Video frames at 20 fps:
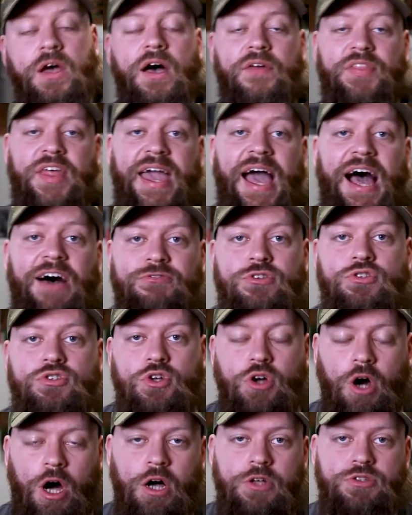And they
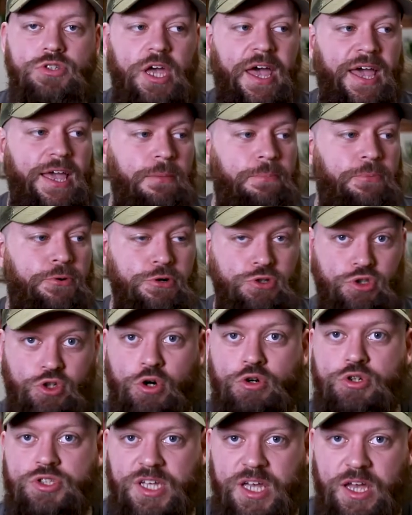haven't got a
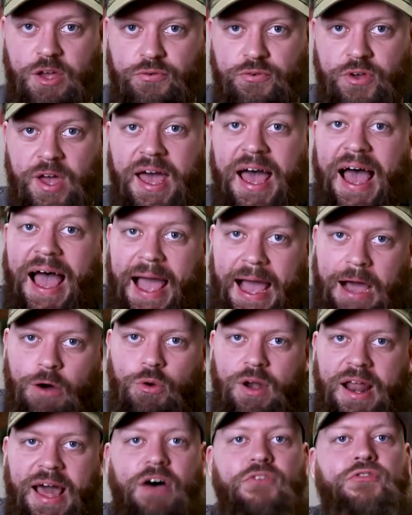productive
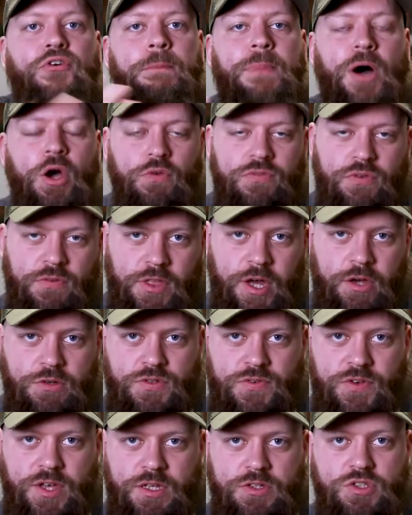outlet for both of
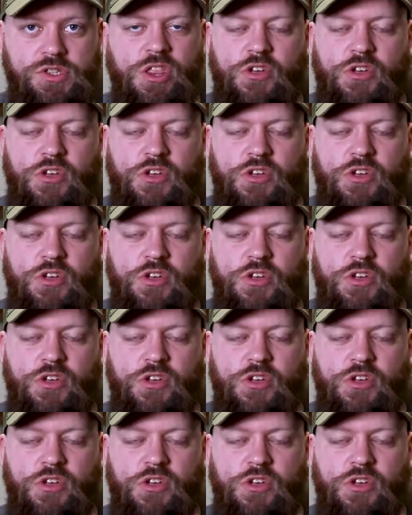those things.